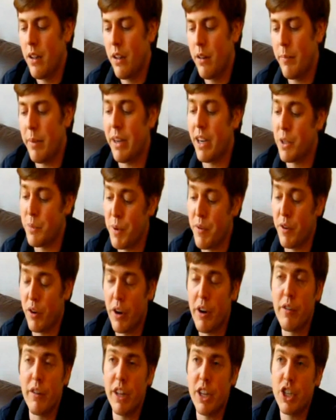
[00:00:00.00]
because we have a
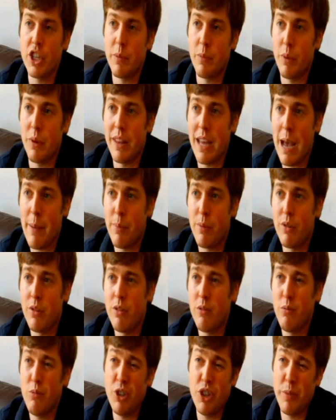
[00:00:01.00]
great relationship with
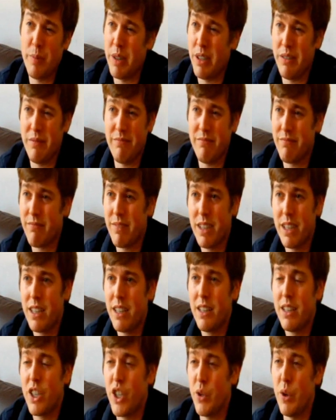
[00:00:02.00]
Apple, we should be
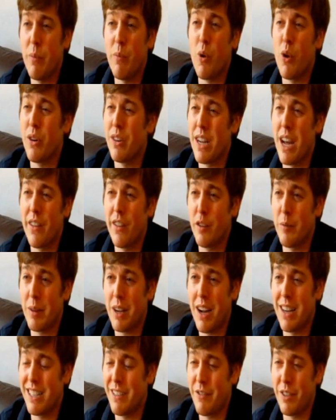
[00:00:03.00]
doing more downloadable
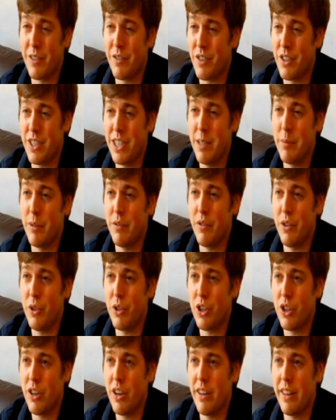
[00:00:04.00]
content for the foreseeable
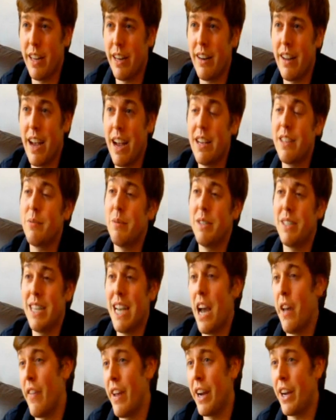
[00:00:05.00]
future, and then as we see
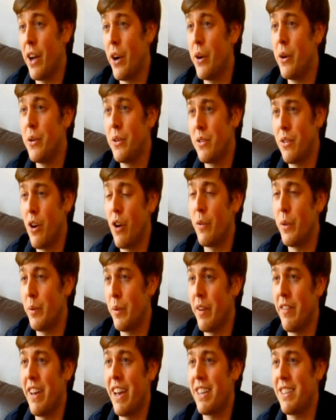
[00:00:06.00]
how that goes,
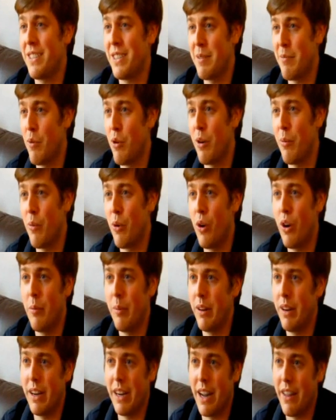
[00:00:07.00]
hopefully we'll have access to more and more.
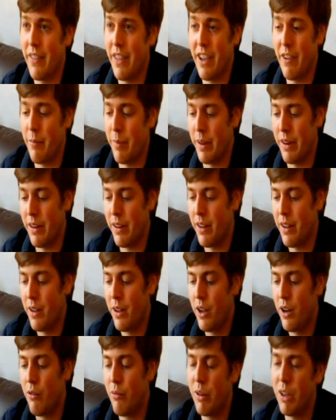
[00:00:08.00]
But again, they've been
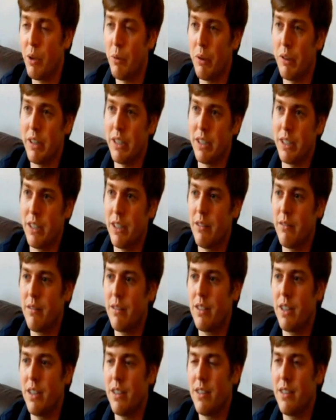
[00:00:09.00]
really willing
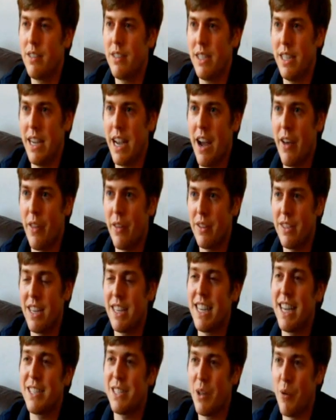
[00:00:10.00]
to test
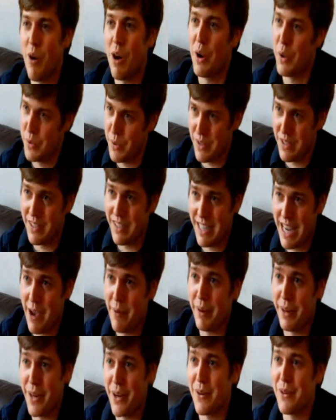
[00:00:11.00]
the water for us and see
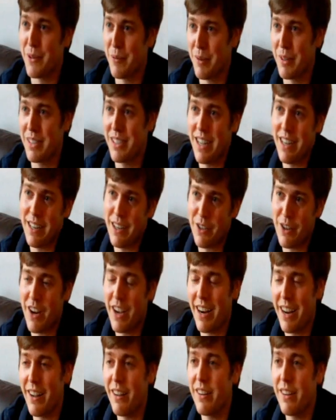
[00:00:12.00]
how it goes. We're excited to
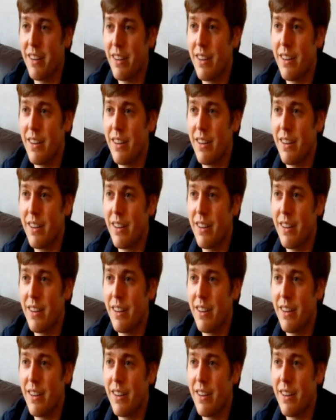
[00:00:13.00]
try that.